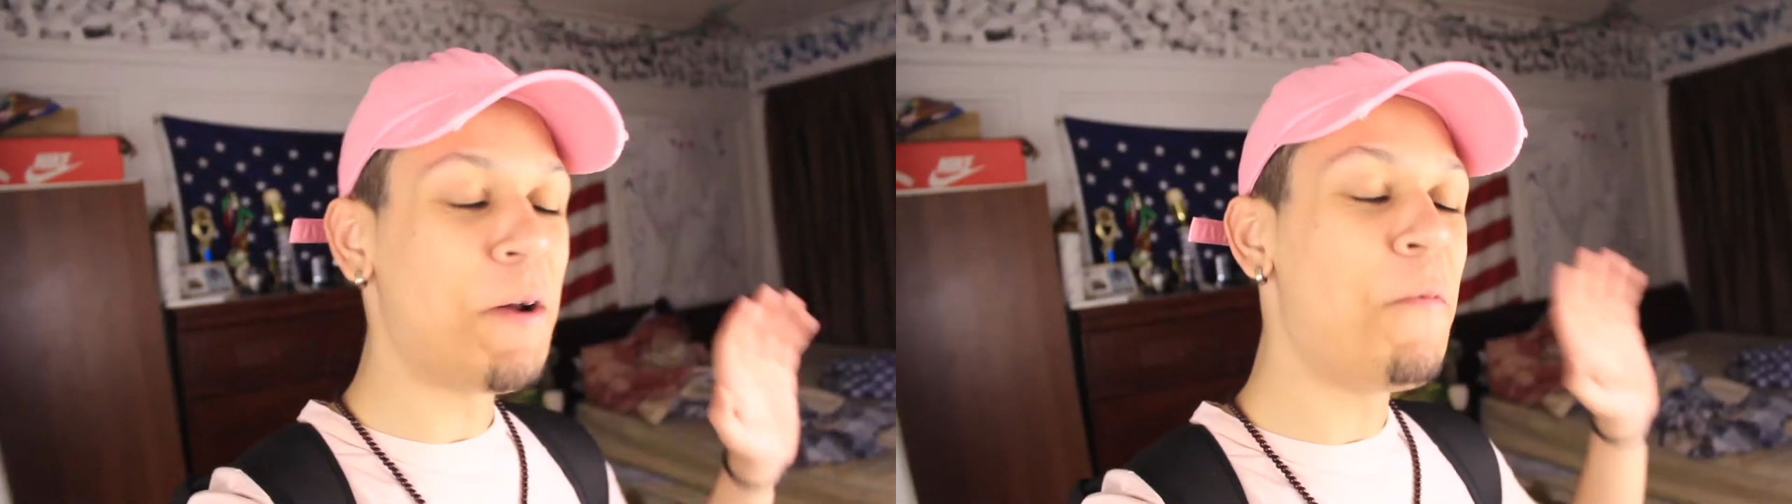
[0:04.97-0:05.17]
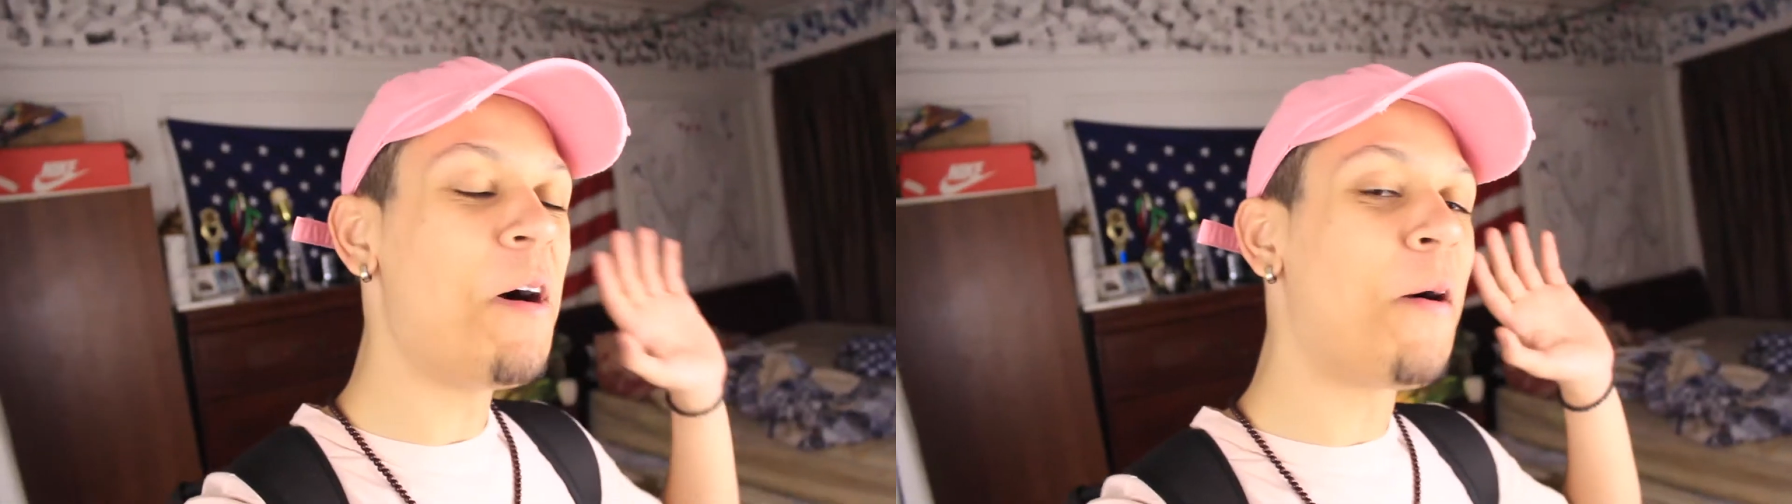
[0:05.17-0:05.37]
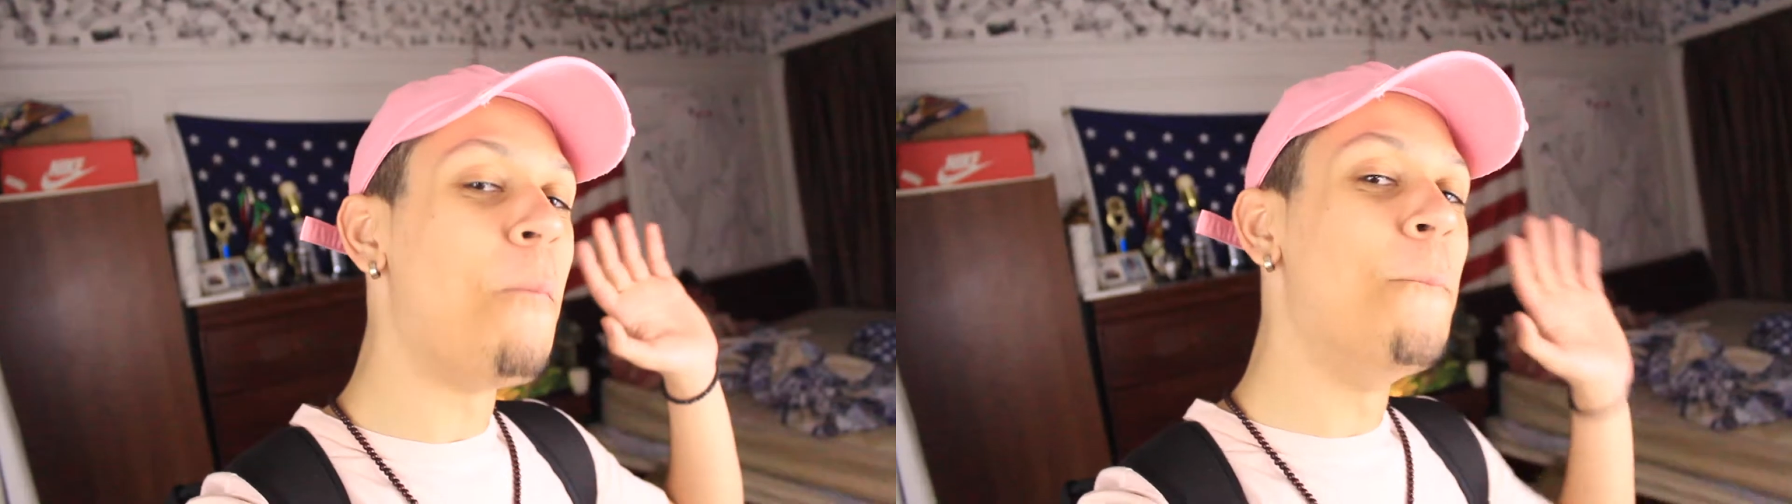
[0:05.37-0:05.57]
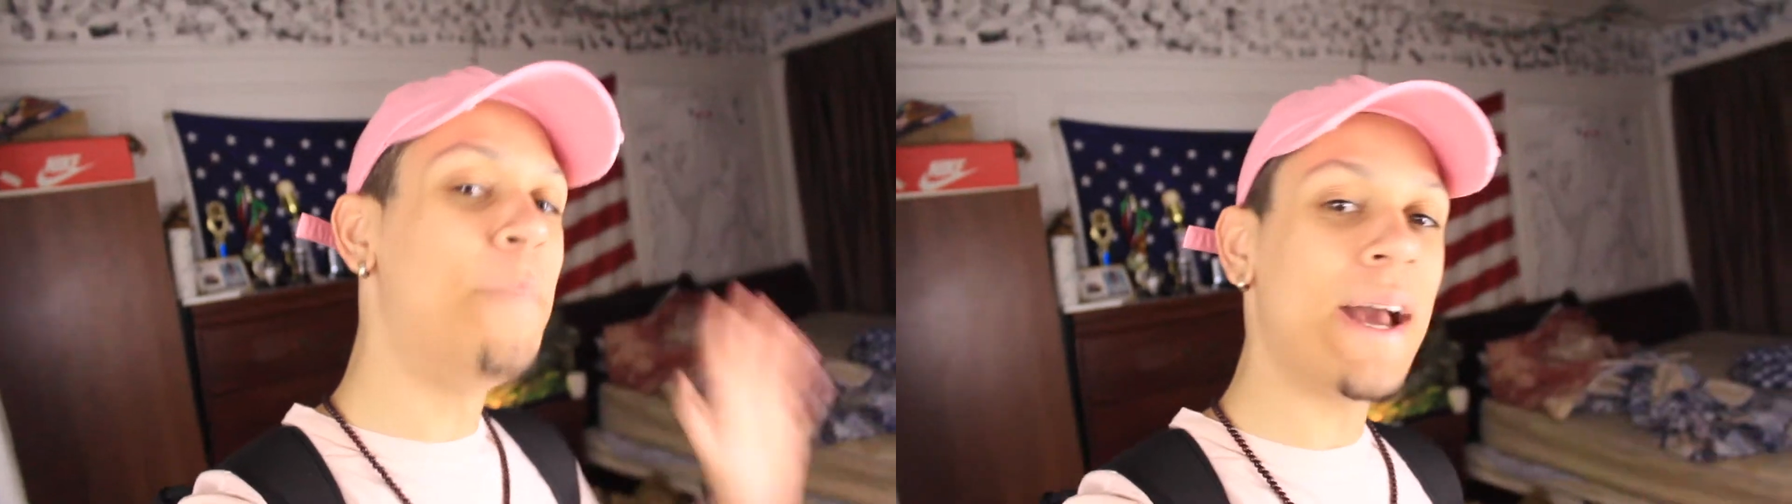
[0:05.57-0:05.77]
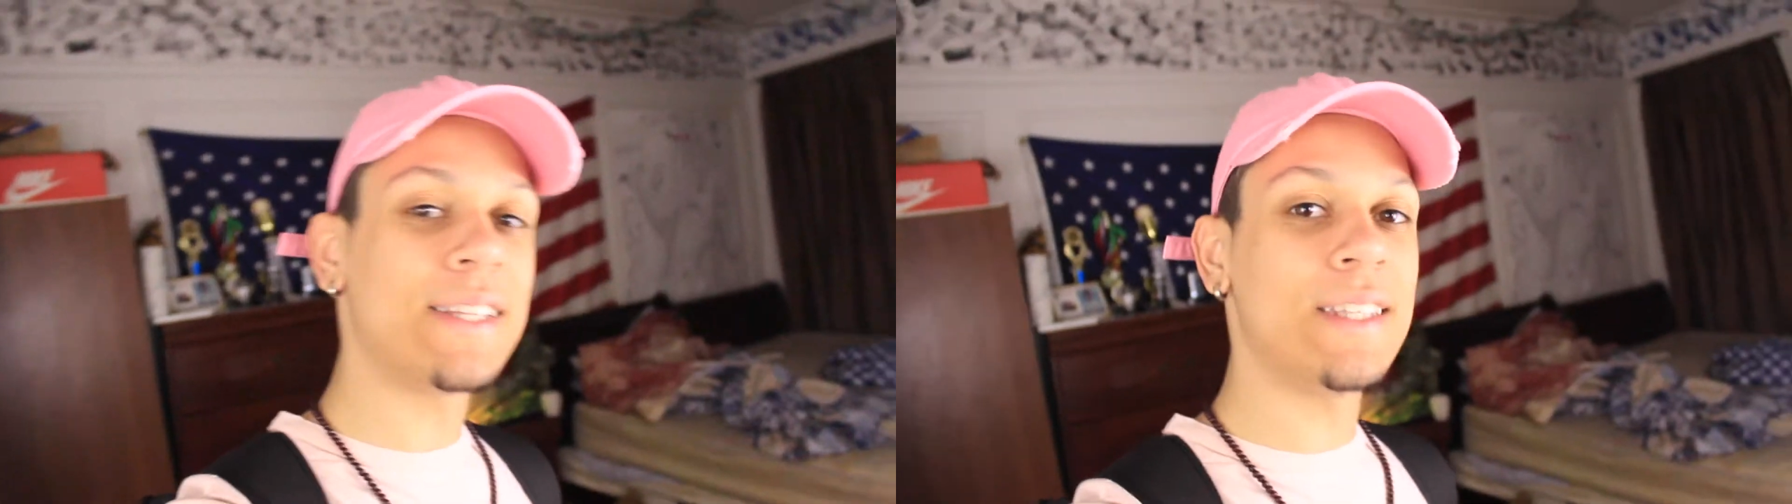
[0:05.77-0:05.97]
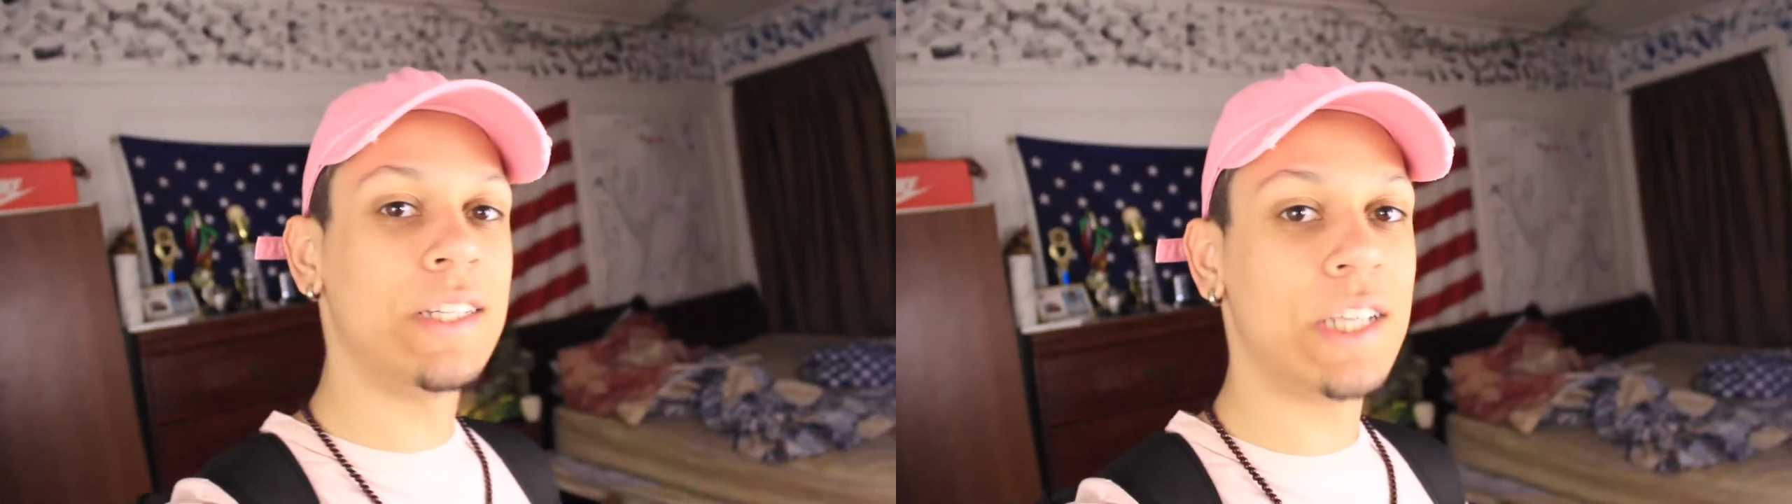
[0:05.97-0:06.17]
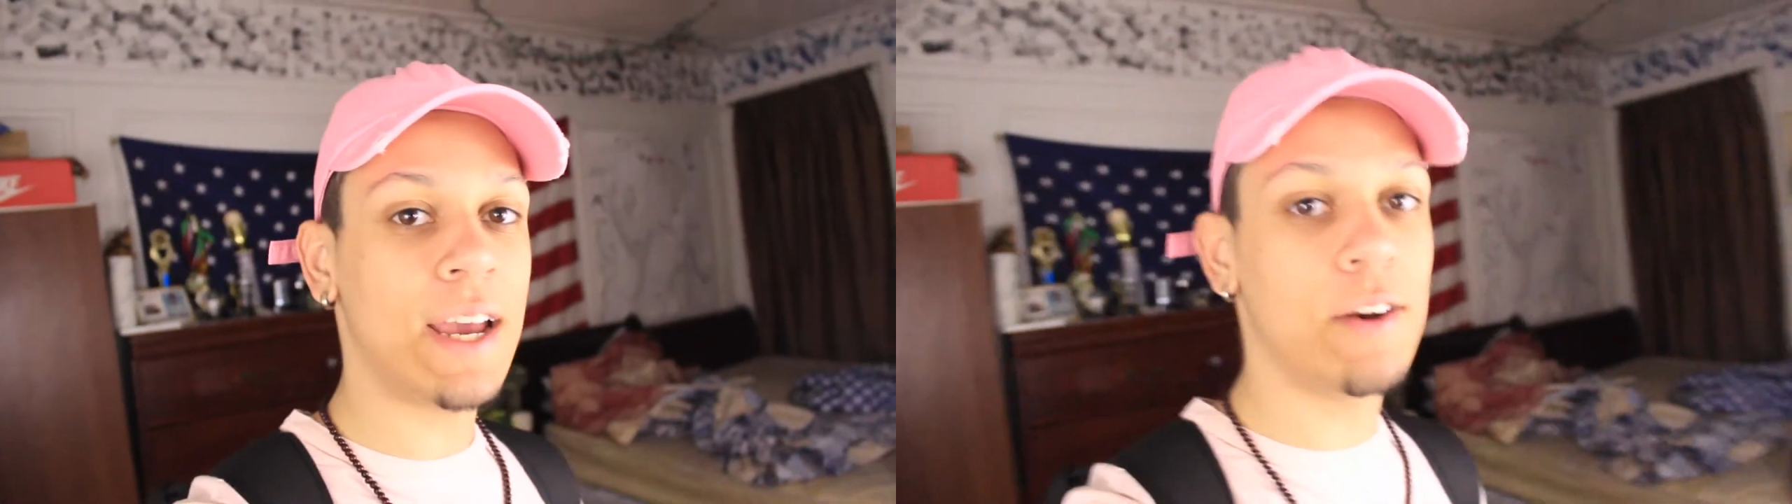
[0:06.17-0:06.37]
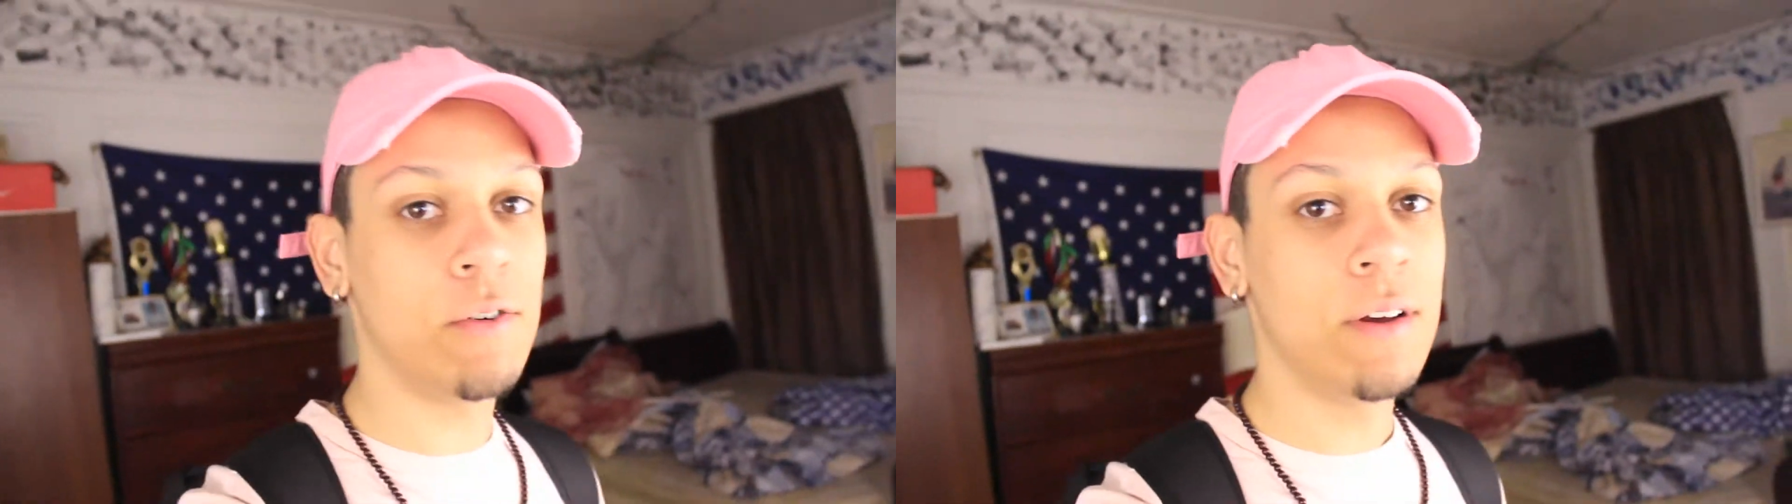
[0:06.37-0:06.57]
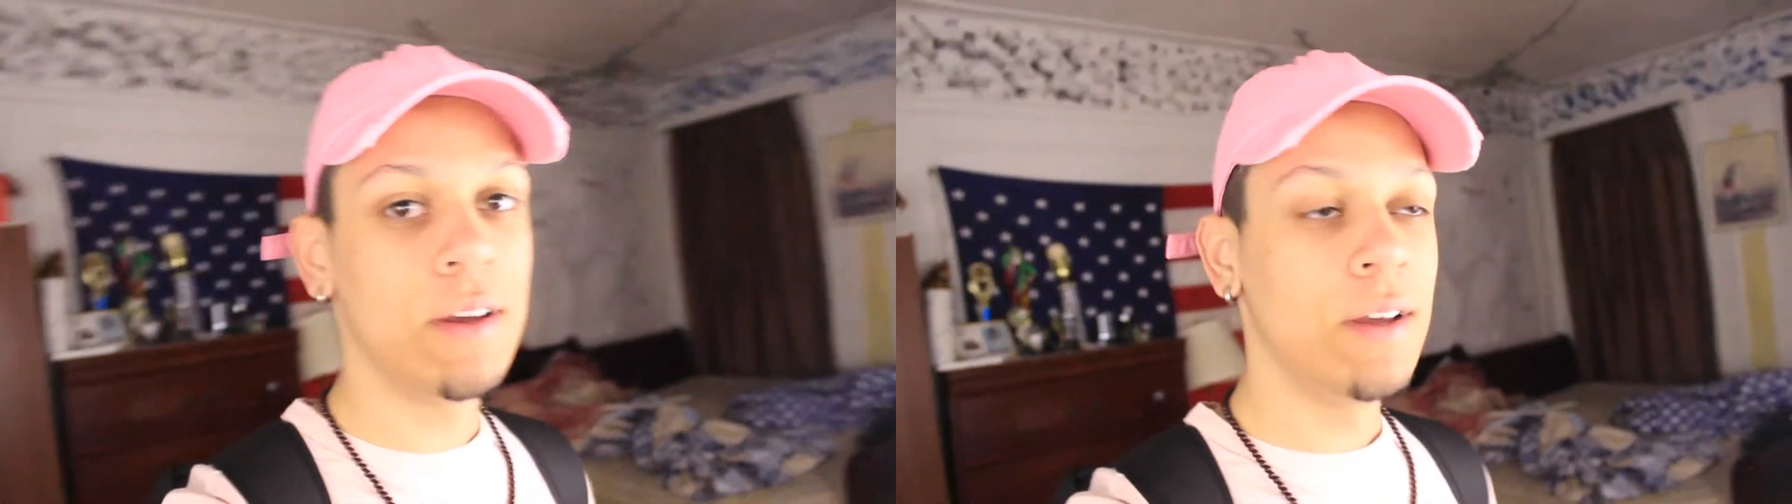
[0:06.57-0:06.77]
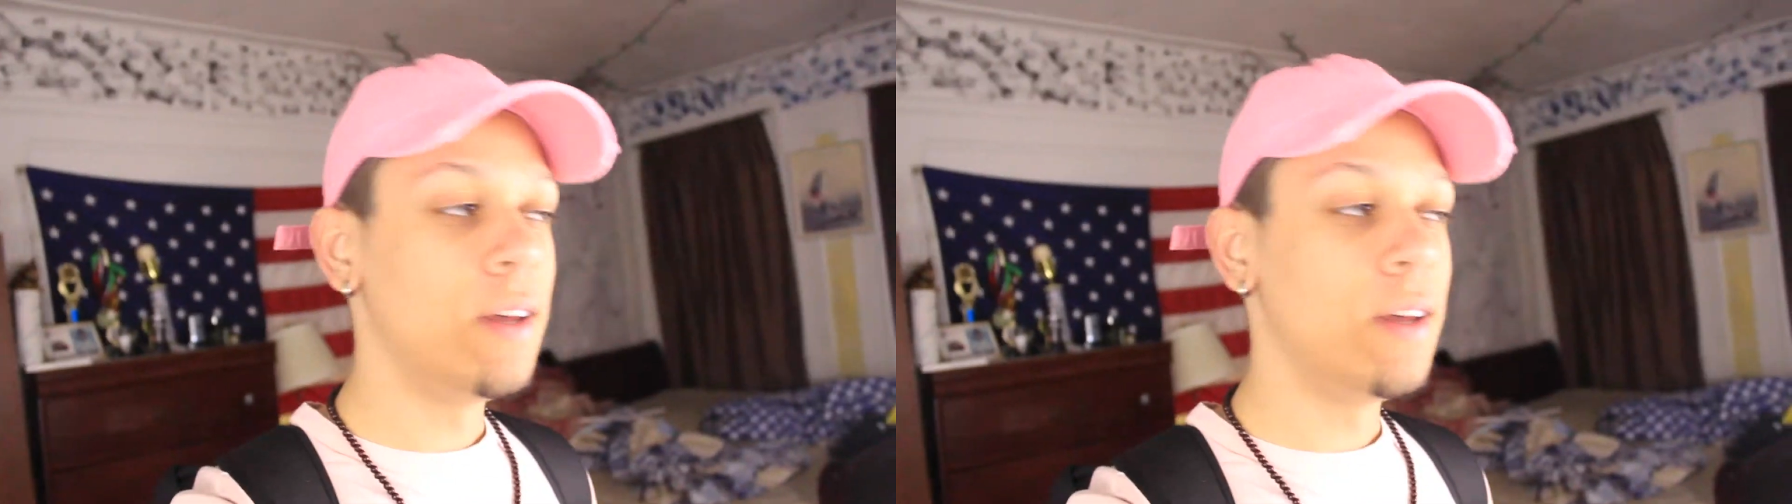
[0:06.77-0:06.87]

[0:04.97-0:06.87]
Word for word: And welcome back to the channel.